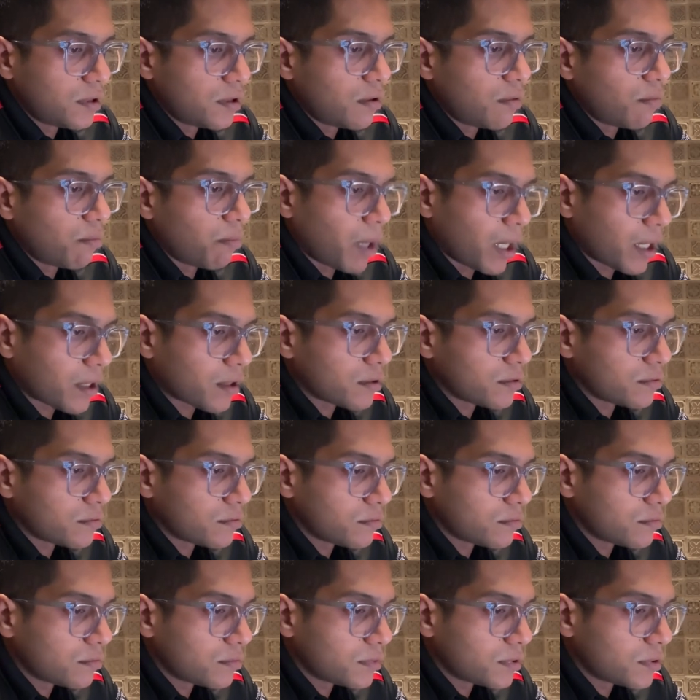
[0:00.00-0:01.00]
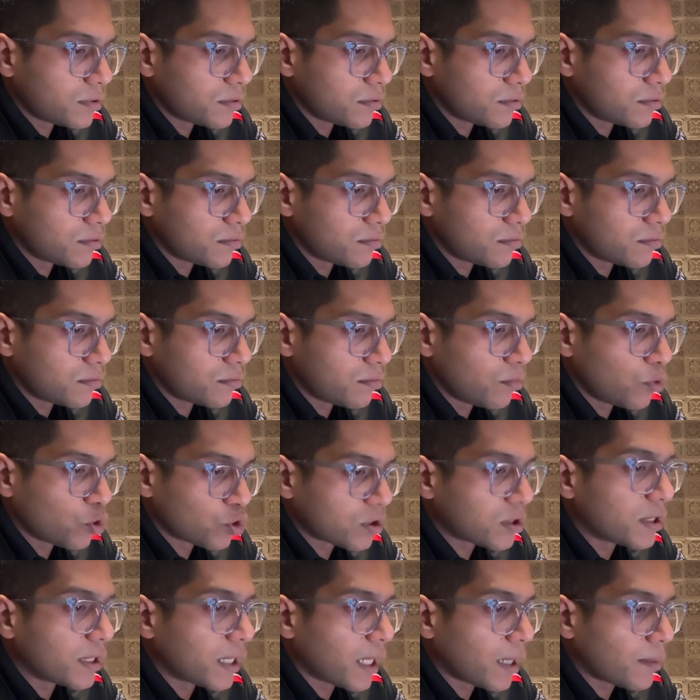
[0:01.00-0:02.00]
But most
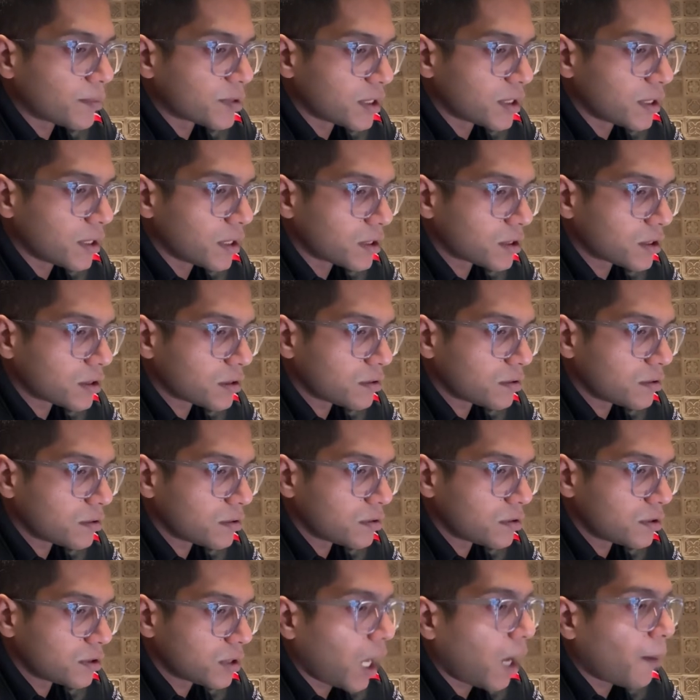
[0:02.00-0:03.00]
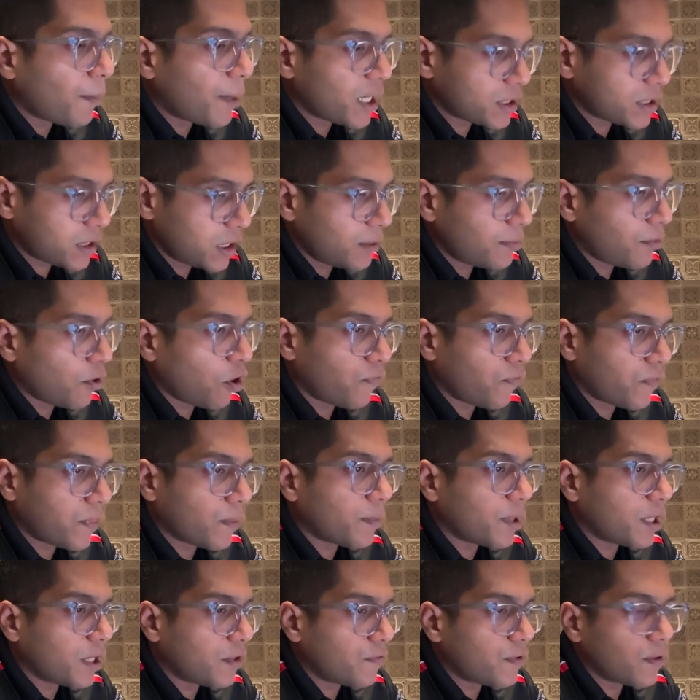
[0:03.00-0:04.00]
of the times it does. I'm actually of the
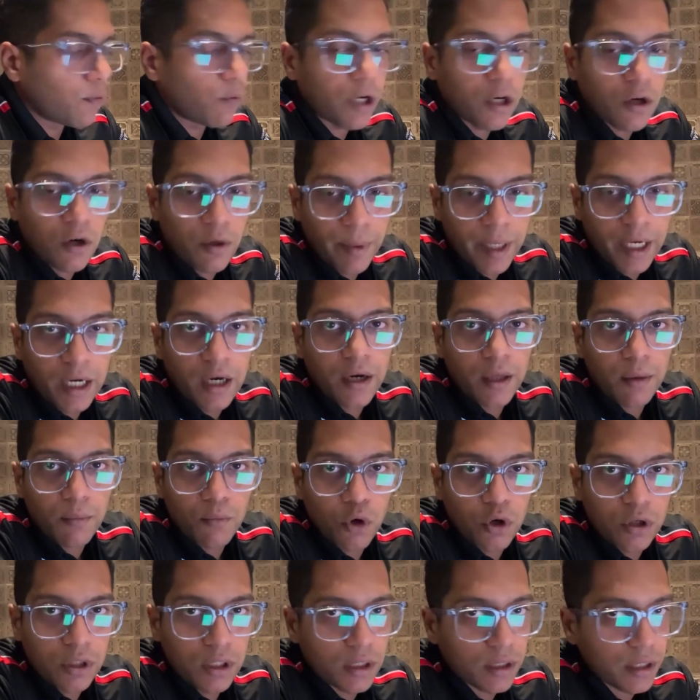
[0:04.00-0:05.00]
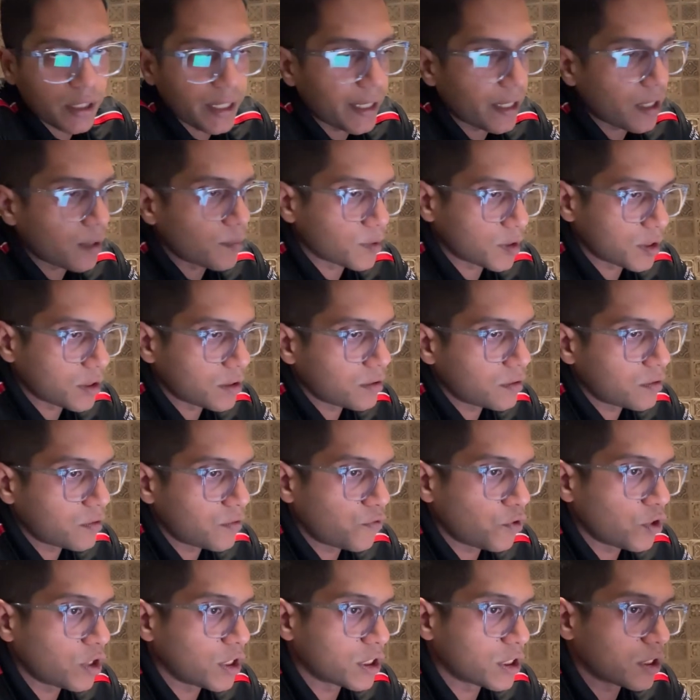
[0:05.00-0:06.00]
belief that we're going to be cutting more than 3 times
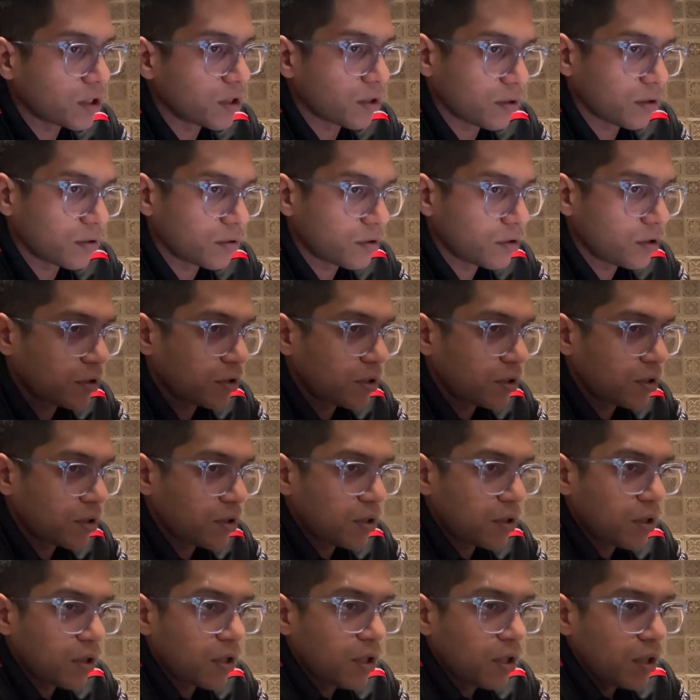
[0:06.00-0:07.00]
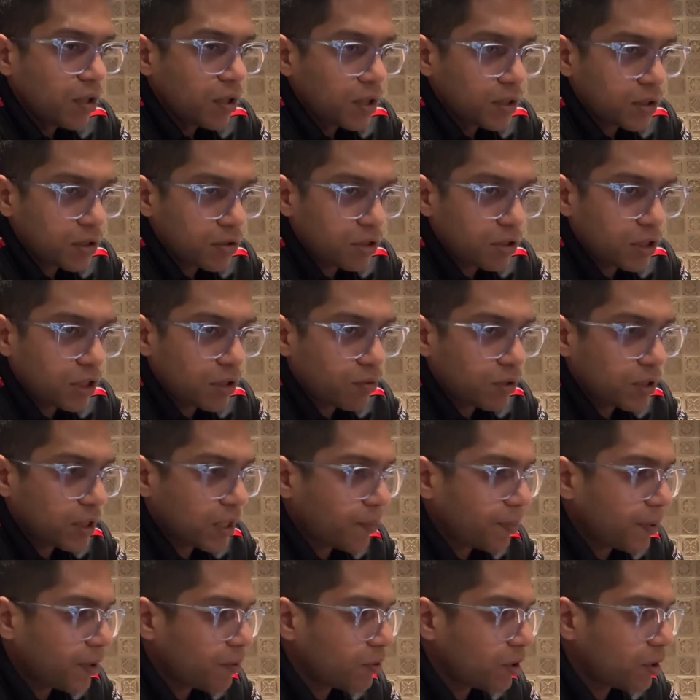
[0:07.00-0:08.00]
for this year. Let's go see what's
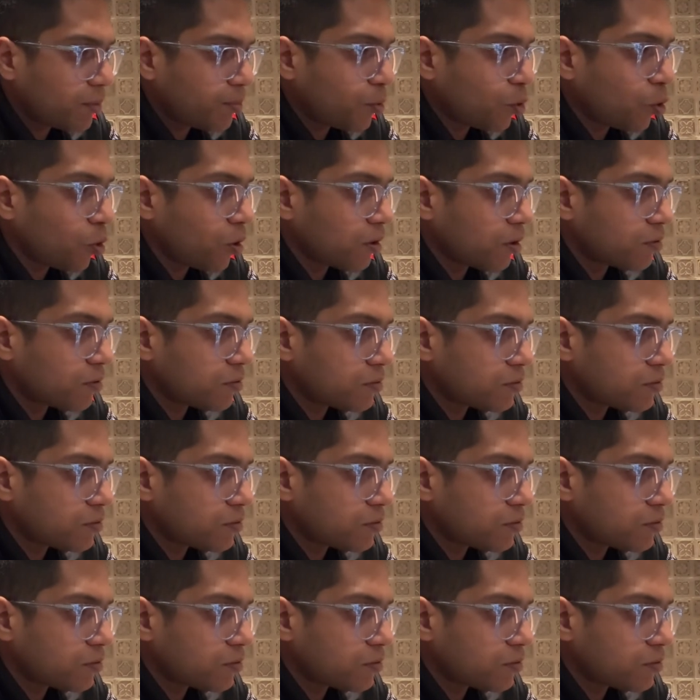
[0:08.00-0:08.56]
happening with the poll.